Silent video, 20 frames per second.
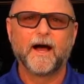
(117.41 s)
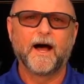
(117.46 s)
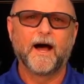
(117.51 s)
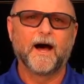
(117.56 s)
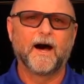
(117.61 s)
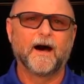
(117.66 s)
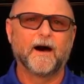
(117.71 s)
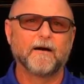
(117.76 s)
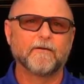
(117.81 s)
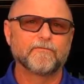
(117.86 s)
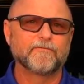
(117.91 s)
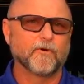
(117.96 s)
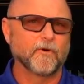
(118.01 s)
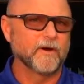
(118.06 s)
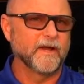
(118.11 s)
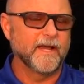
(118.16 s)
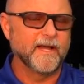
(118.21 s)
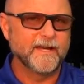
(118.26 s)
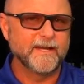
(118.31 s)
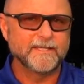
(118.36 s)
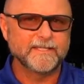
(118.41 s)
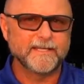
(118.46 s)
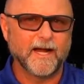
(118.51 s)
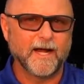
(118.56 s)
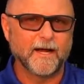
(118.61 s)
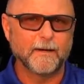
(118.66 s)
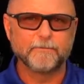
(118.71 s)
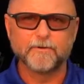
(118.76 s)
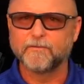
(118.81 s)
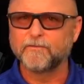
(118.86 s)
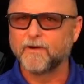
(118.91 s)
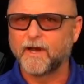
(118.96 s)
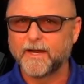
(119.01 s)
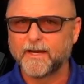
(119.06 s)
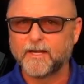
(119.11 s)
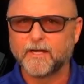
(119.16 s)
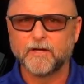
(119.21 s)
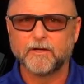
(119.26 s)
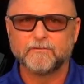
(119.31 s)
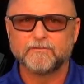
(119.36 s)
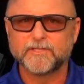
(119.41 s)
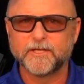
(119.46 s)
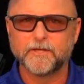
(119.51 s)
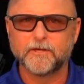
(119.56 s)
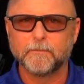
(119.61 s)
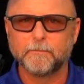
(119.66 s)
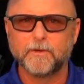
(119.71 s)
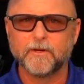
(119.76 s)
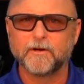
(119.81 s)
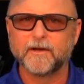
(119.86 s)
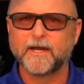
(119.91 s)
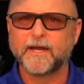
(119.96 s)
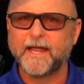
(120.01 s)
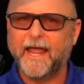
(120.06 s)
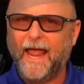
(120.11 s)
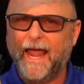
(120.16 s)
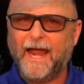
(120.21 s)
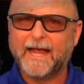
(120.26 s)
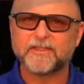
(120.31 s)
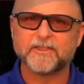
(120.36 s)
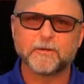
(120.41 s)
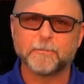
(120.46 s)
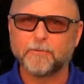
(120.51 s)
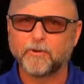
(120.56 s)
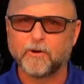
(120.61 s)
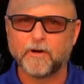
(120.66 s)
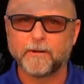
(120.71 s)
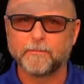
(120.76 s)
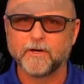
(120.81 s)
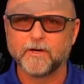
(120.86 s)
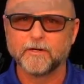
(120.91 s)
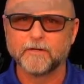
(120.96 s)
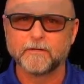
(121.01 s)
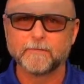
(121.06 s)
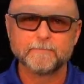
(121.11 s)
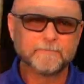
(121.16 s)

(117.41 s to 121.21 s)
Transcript: for any type of light coves that you're building at the perimeter.